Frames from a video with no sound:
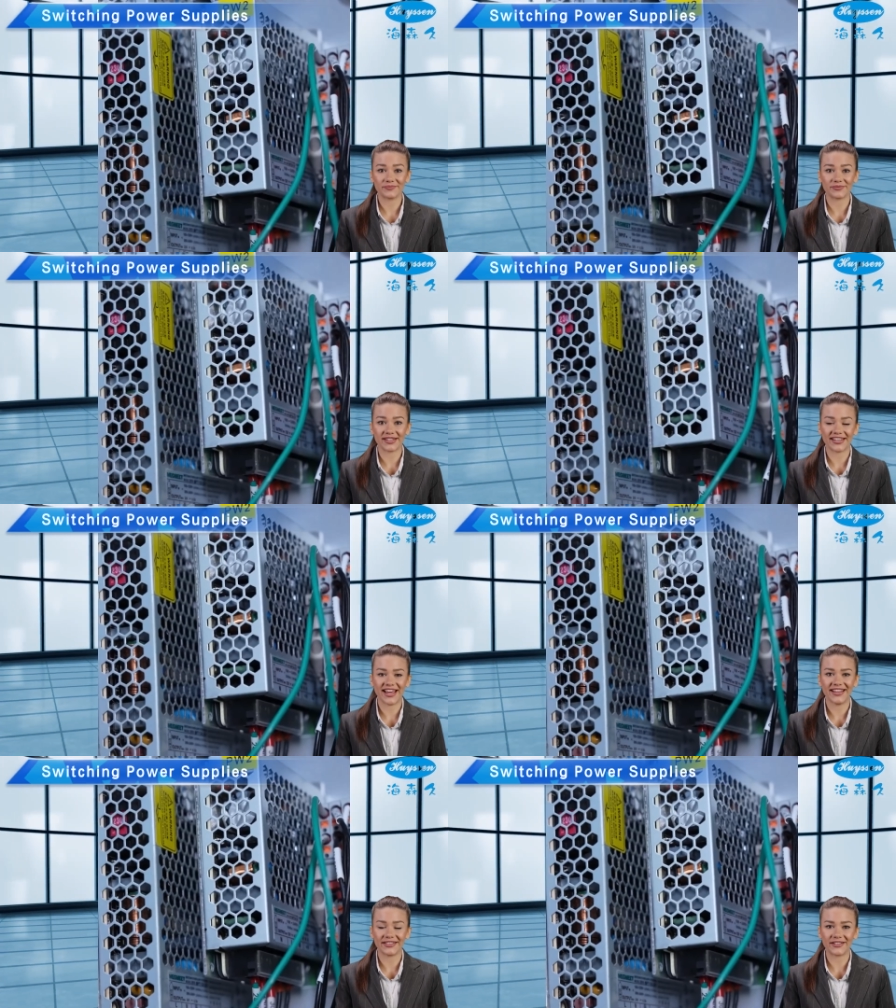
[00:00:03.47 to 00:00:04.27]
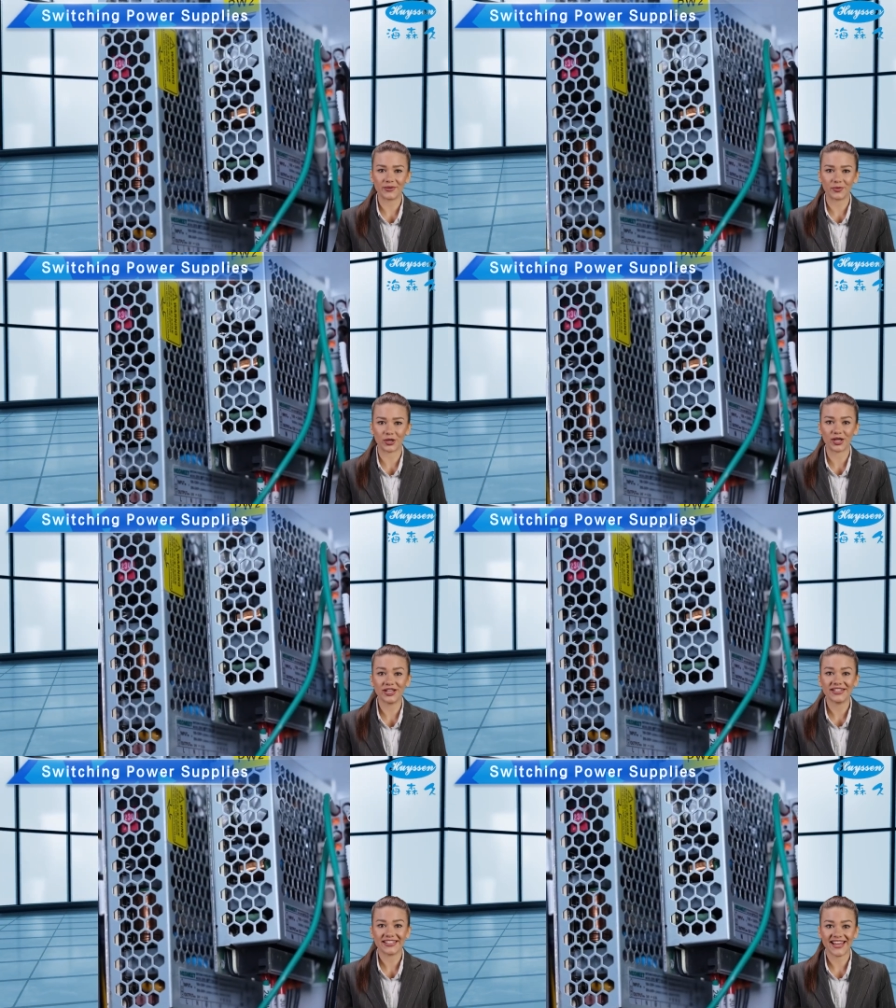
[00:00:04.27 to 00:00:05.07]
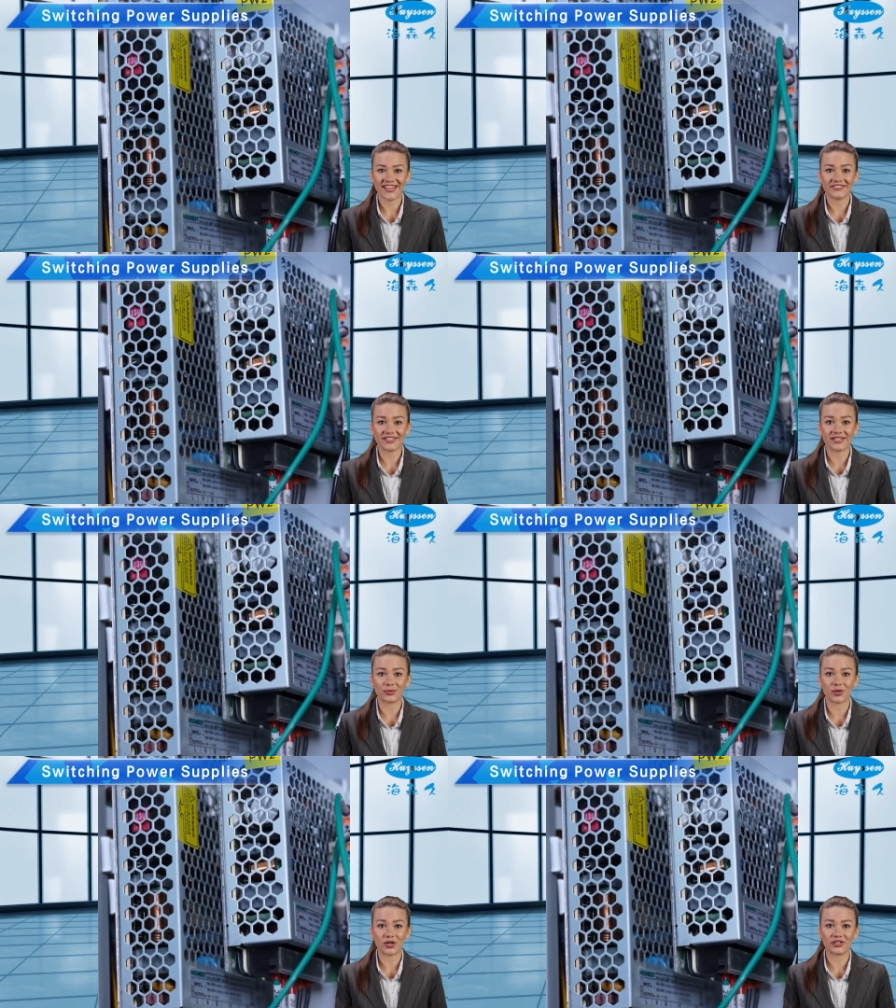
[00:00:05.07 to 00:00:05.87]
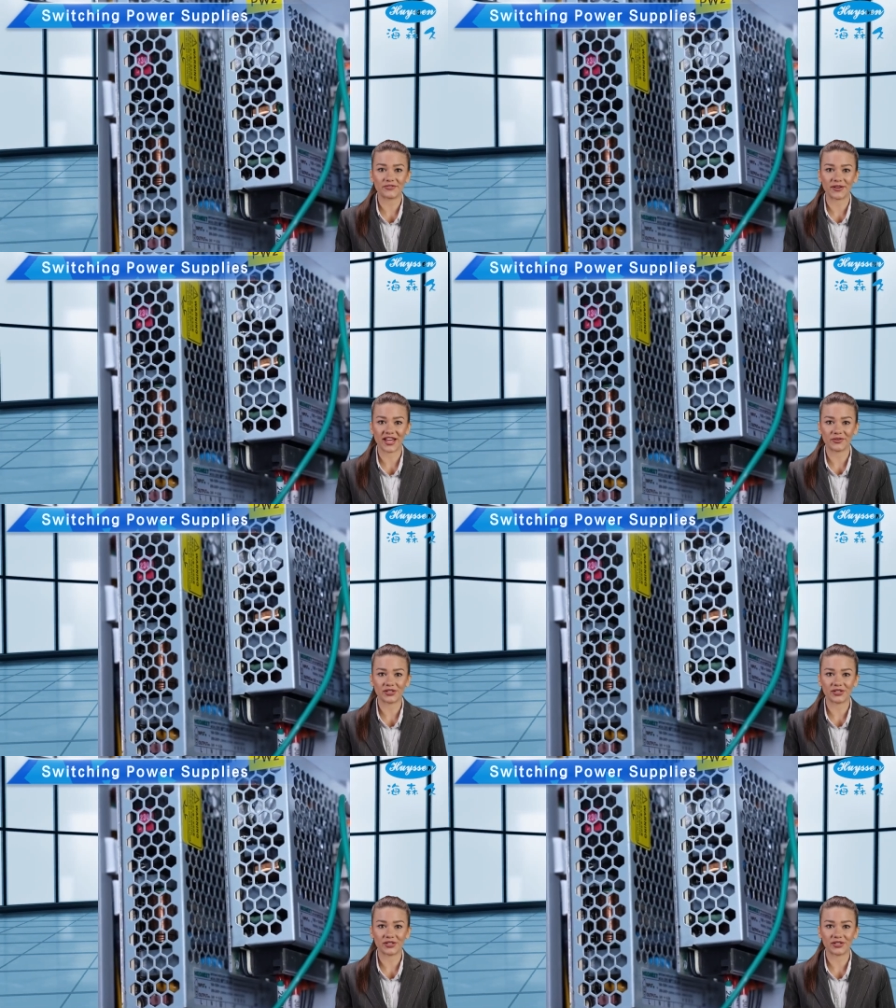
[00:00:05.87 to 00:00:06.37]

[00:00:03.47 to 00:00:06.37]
Today, we're going to dive into the world of power